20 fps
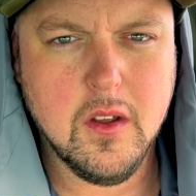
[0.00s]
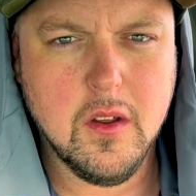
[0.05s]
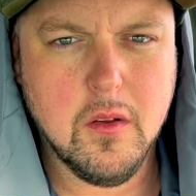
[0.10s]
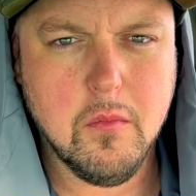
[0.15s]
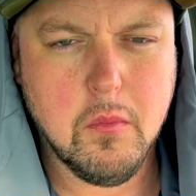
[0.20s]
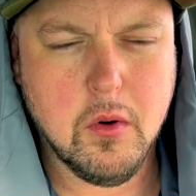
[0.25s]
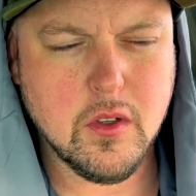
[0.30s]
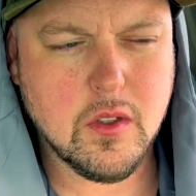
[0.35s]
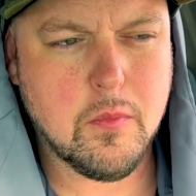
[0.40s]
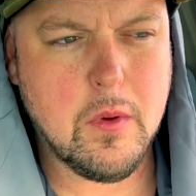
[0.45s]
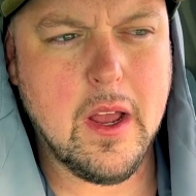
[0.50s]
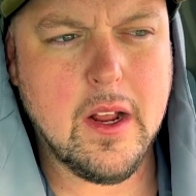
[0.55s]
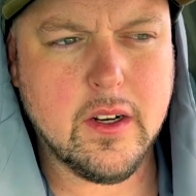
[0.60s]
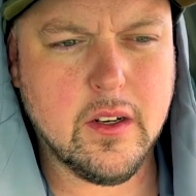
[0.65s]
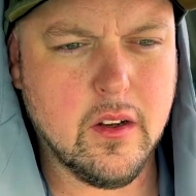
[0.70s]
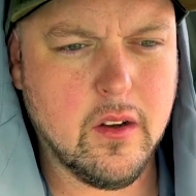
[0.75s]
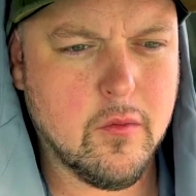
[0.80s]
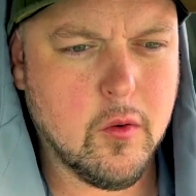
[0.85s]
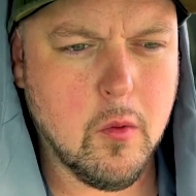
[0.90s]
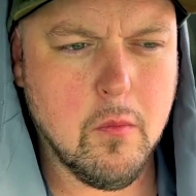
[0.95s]

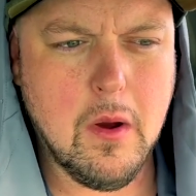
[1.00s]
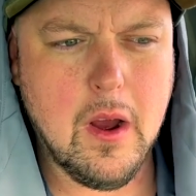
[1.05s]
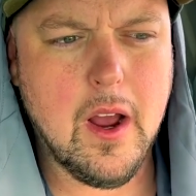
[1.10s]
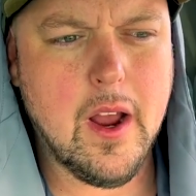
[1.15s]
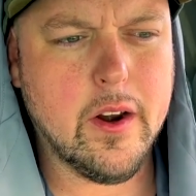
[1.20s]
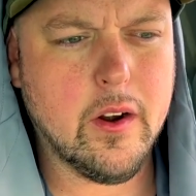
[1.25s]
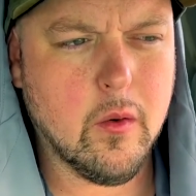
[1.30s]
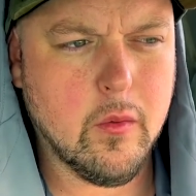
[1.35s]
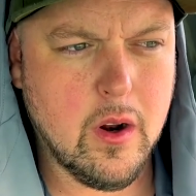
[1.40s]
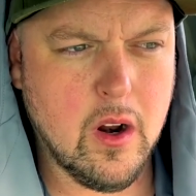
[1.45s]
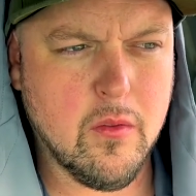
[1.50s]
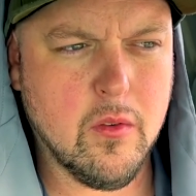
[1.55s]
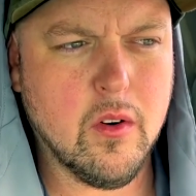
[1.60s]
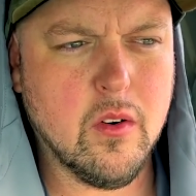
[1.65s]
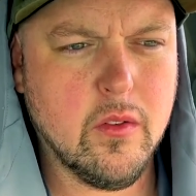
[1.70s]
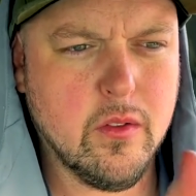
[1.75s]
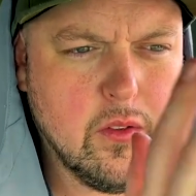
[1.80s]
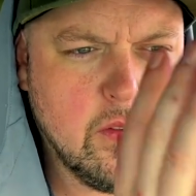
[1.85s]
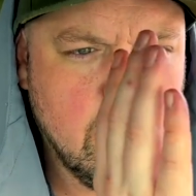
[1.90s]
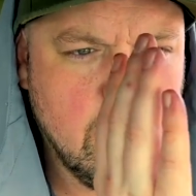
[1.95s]
perspective or mind or
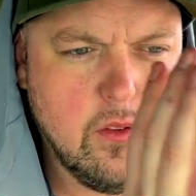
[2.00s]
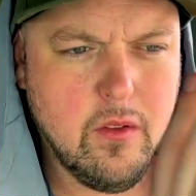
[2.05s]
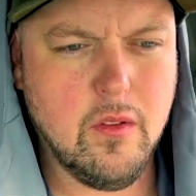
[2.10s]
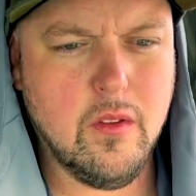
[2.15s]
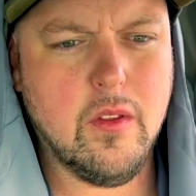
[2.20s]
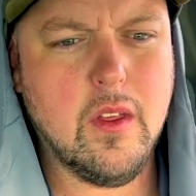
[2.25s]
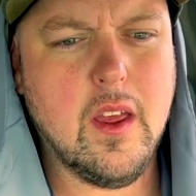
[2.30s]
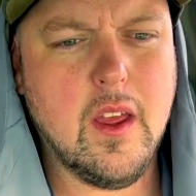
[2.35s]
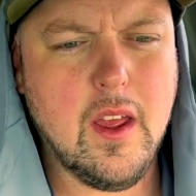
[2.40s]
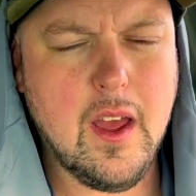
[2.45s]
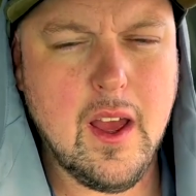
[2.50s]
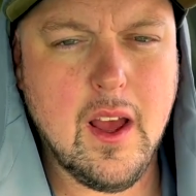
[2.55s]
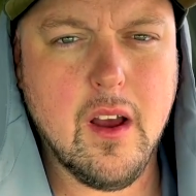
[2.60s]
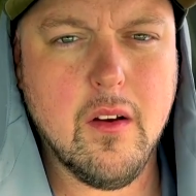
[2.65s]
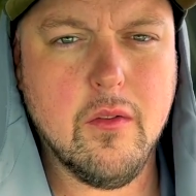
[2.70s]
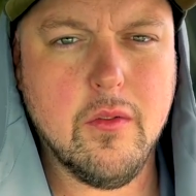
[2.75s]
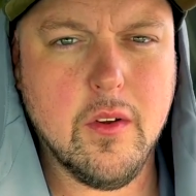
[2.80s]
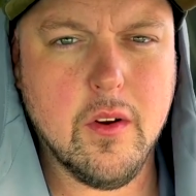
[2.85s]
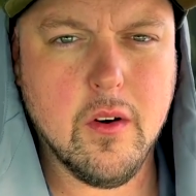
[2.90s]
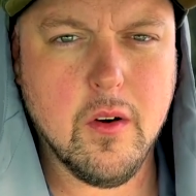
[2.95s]
whatever. They
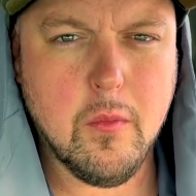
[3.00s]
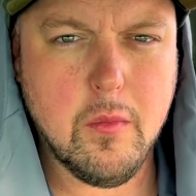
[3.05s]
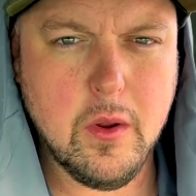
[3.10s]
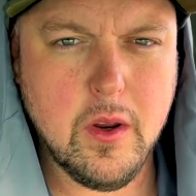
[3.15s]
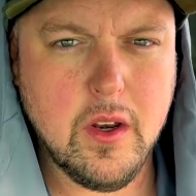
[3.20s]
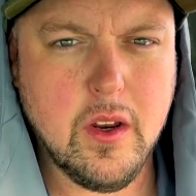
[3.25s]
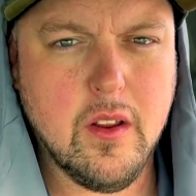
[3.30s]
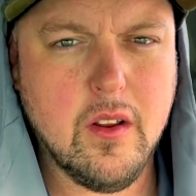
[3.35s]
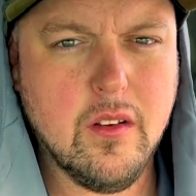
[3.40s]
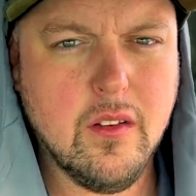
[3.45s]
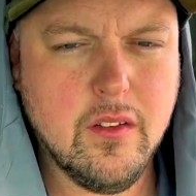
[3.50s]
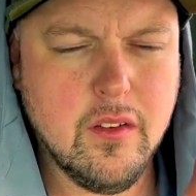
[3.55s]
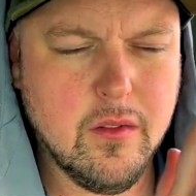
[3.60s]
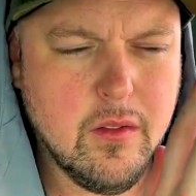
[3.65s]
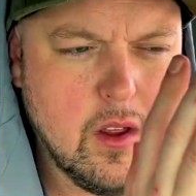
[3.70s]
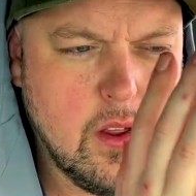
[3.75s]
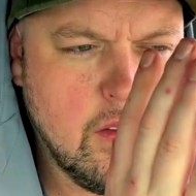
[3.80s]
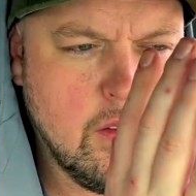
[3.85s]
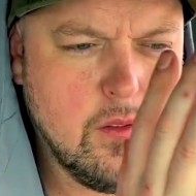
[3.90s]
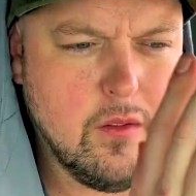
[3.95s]
have their opinions
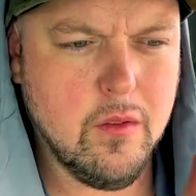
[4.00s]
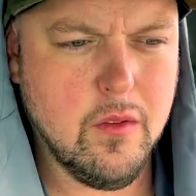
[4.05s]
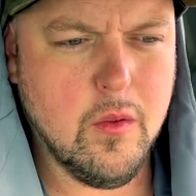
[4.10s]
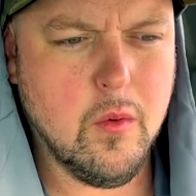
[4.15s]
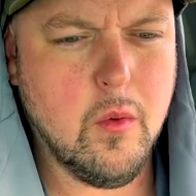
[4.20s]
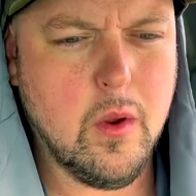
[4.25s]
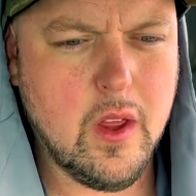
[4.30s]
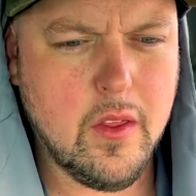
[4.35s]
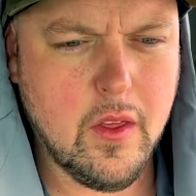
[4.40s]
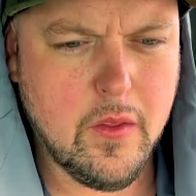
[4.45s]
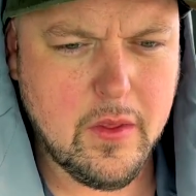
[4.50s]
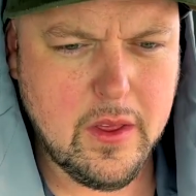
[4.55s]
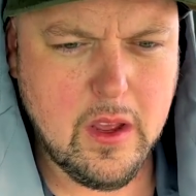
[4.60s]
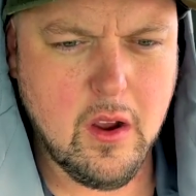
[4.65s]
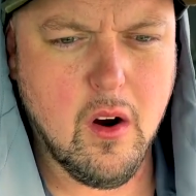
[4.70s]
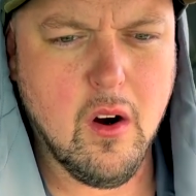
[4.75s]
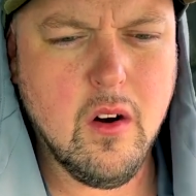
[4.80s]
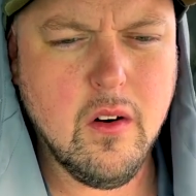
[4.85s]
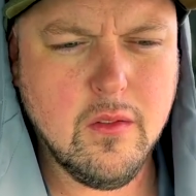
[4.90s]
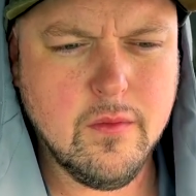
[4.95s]
and the way that they
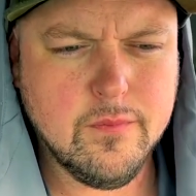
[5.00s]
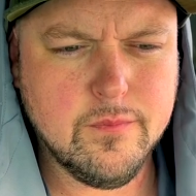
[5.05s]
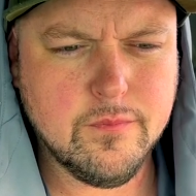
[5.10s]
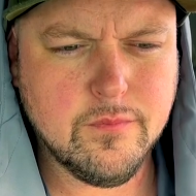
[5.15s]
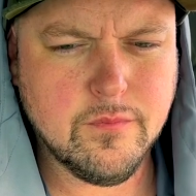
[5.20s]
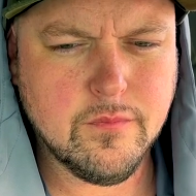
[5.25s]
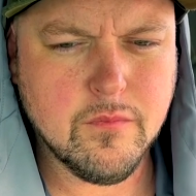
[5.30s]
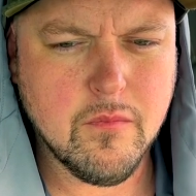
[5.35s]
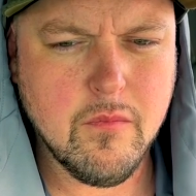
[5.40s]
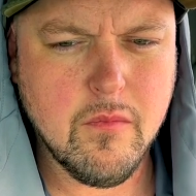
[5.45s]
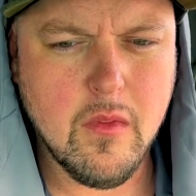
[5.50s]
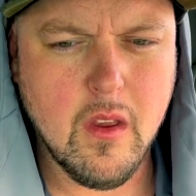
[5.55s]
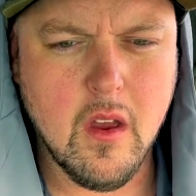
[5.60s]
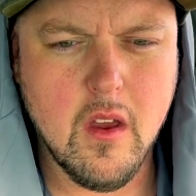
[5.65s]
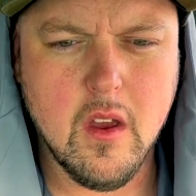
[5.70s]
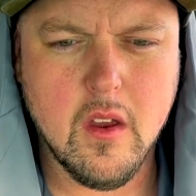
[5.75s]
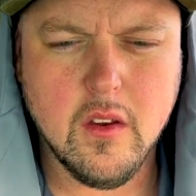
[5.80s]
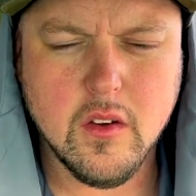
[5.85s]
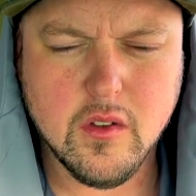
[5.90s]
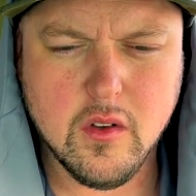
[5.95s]
are.
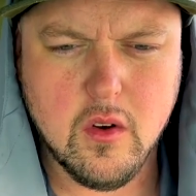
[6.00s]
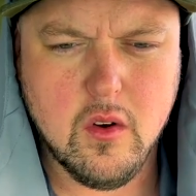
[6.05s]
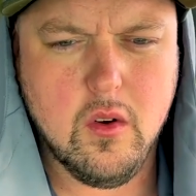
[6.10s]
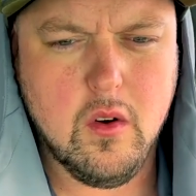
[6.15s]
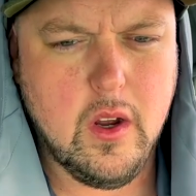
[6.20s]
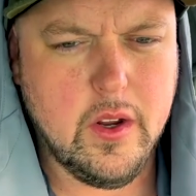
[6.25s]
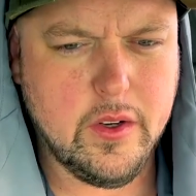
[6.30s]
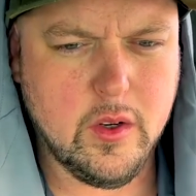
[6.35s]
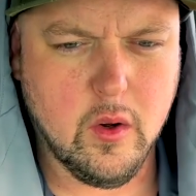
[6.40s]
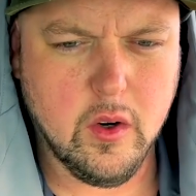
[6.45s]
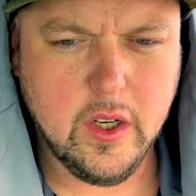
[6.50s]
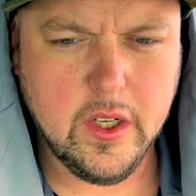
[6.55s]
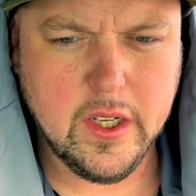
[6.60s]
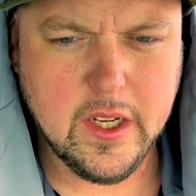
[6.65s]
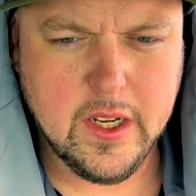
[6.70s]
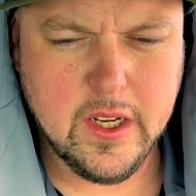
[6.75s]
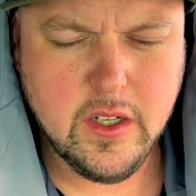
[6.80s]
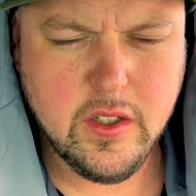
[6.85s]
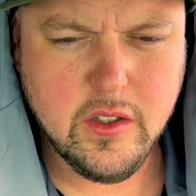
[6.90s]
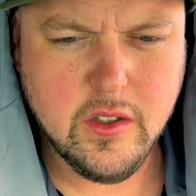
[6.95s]
So I don't
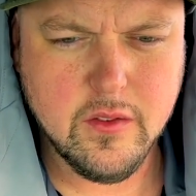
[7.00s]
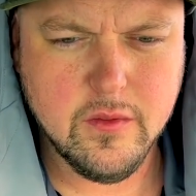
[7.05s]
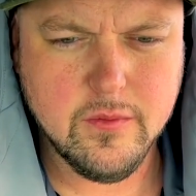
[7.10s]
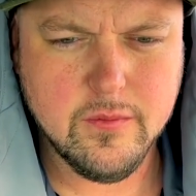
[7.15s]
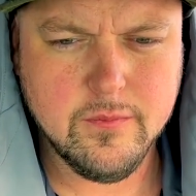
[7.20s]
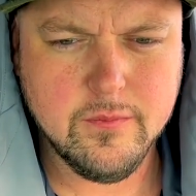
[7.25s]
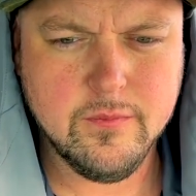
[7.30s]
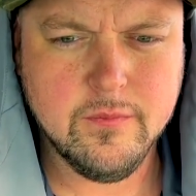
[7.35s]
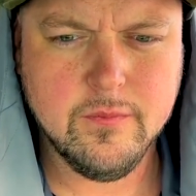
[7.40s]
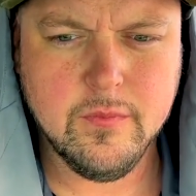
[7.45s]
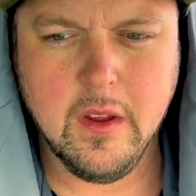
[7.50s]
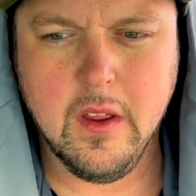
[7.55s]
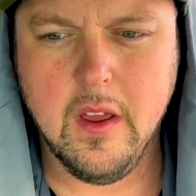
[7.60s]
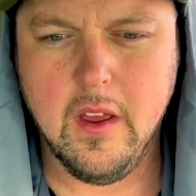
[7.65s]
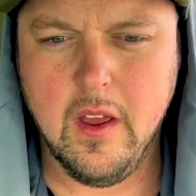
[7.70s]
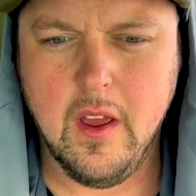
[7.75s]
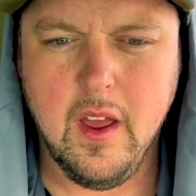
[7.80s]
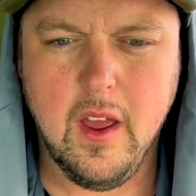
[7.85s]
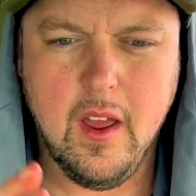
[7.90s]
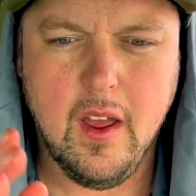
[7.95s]
engage.
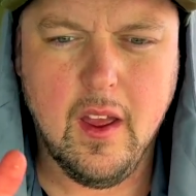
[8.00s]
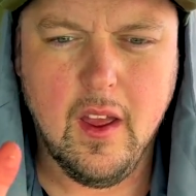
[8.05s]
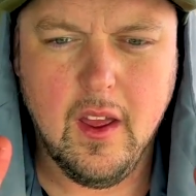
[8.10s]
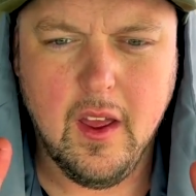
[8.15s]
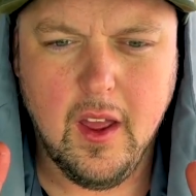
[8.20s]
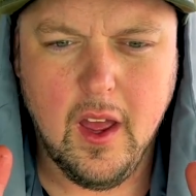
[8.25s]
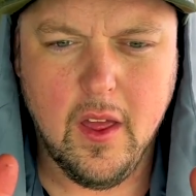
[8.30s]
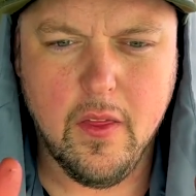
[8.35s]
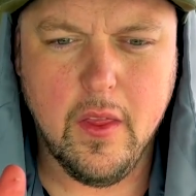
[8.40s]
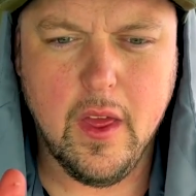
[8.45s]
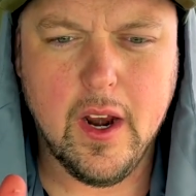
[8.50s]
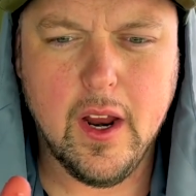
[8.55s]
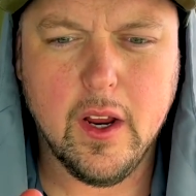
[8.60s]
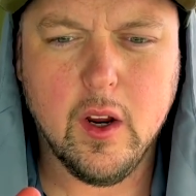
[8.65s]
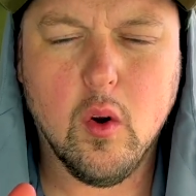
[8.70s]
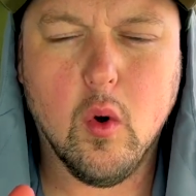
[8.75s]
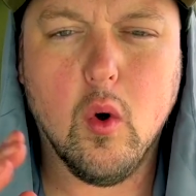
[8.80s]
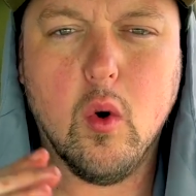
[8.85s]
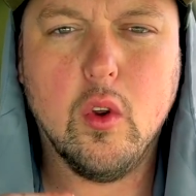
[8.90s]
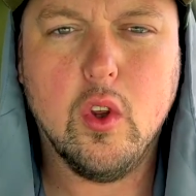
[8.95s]
And then I
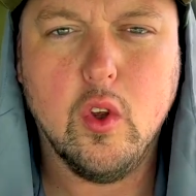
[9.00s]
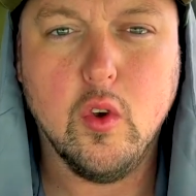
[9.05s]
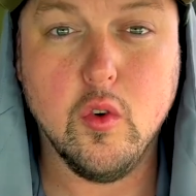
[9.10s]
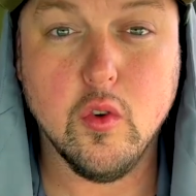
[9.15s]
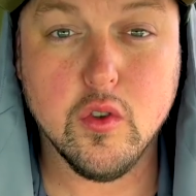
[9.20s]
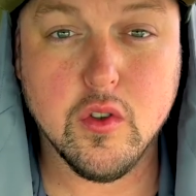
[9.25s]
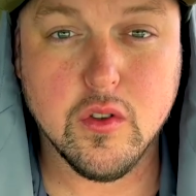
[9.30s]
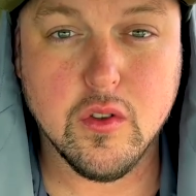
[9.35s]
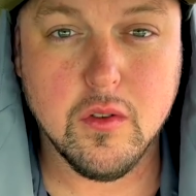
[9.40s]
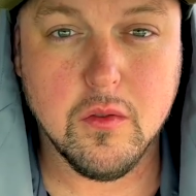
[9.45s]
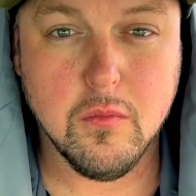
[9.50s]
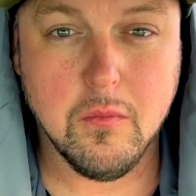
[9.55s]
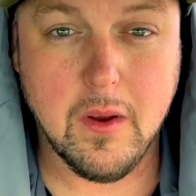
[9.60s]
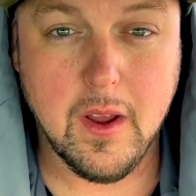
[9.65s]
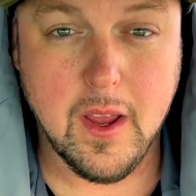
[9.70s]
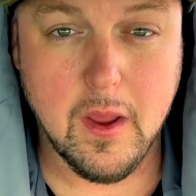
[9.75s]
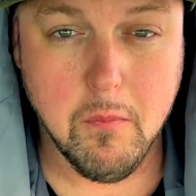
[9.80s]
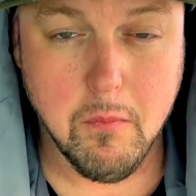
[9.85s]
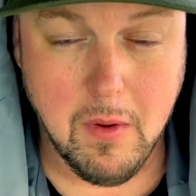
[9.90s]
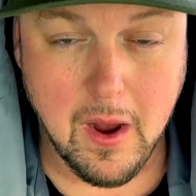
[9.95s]
go use
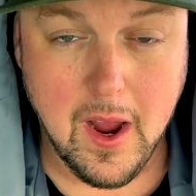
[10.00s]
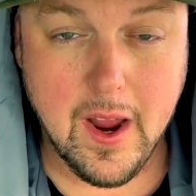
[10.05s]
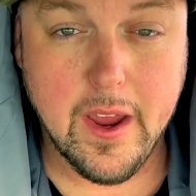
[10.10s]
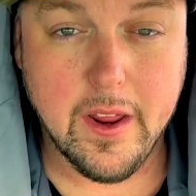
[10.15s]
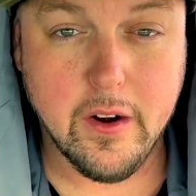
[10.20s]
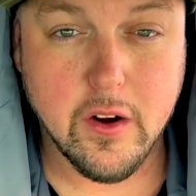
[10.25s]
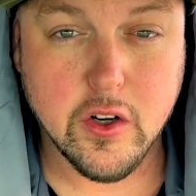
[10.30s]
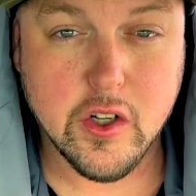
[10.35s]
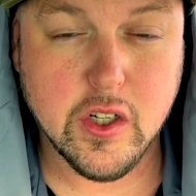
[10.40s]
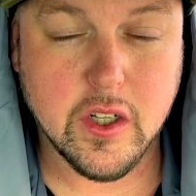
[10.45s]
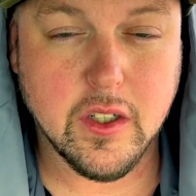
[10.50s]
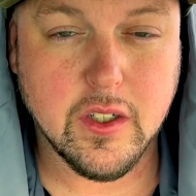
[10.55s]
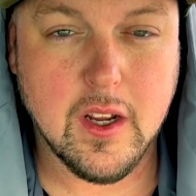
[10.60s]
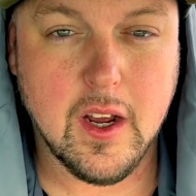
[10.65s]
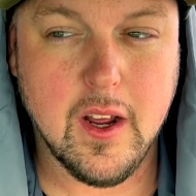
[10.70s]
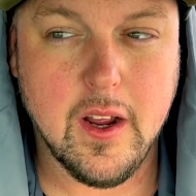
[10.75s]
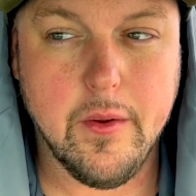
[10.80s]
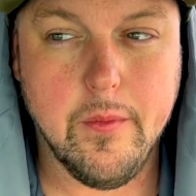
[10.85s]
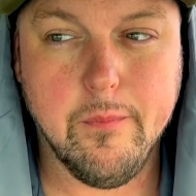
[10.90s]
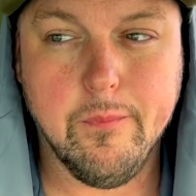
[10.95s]
my energy and
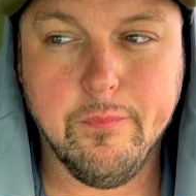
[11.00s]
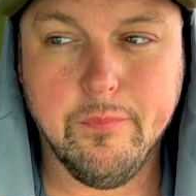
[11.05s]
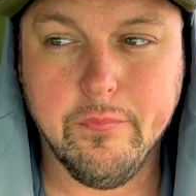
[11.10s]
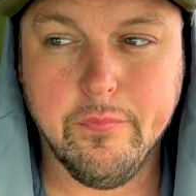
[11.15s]
time